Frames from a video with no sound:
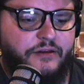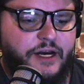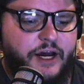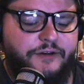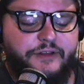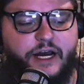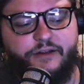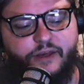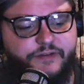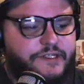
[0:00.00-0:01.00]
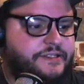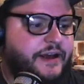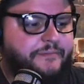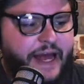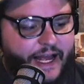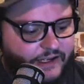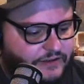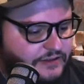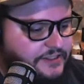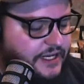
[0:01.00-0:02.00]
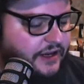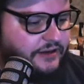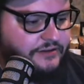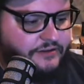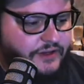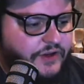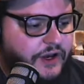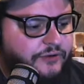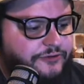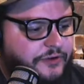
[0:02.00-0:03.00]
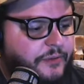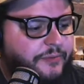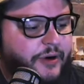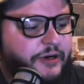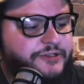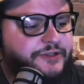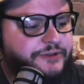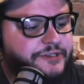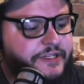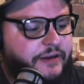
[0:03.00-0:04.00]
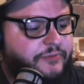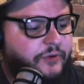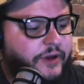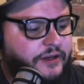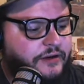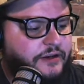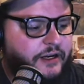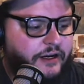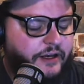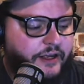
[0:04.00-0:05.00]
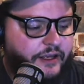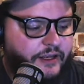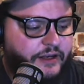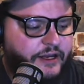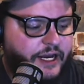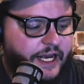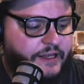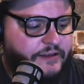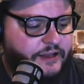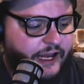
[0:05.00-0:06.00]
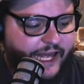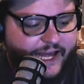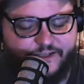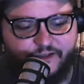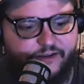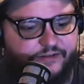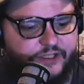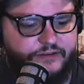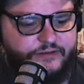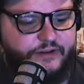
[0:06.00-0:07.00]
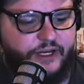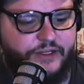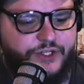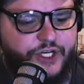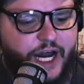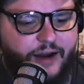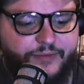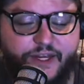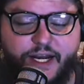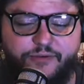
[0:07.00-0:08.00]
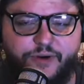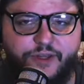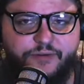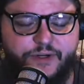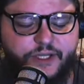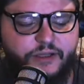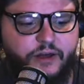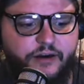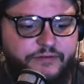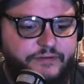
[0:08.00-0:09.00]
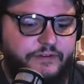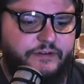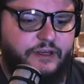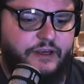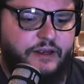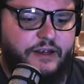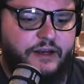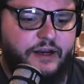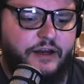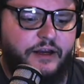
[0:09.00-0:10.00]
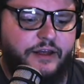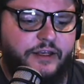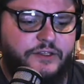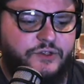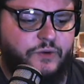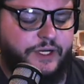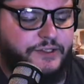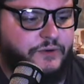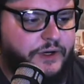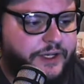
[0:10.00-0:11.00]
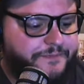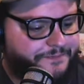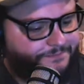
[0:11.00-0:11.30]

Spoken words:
I'll even step back and say, from a personal standpoint, I had to leave a job that I really, really loved in 2020.